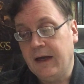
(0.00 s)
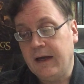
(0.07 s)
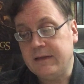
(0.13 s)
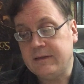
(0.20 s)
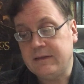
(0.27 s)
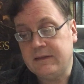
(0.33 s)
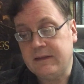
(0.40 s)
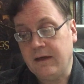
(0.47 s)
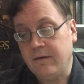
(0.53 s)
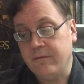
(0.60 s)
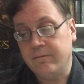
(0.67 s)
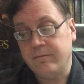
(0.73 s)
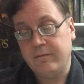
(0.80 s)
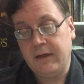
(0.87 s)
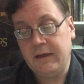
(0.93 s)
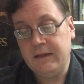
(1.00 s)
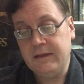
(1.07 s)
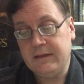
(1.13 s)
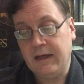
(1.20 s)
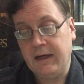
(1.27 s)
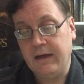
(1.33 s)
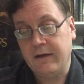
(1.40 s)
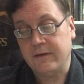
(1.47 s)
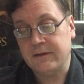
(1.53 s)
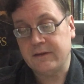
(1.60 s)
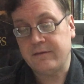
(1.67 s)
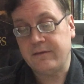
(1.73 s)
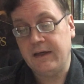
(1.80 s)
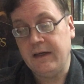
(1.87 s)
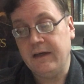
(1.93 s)
and to tell many tales
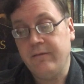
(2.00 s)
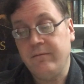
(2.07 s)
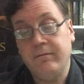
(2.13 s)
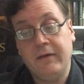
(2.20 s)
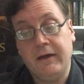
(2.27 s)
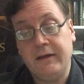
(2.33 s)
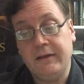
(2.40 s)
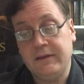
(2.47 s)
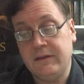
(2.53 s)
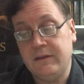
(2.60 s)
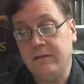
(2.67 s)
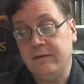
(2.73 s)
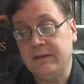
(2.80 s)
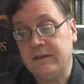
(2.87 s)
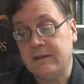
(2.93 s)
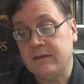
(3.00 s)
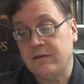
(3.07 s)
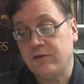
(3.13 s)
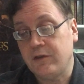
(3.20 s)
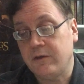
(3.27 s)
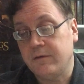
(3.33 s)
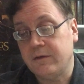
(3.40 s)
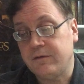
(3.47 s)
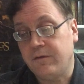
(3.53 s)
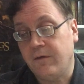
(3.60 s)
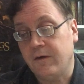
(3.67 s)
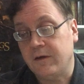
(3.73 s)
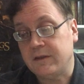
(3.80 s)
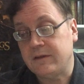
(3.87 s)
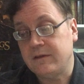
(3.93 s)
of him and his doings in Sherwood
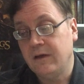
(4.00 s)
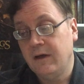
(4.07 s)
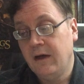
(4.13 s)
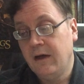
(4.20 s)
Forest,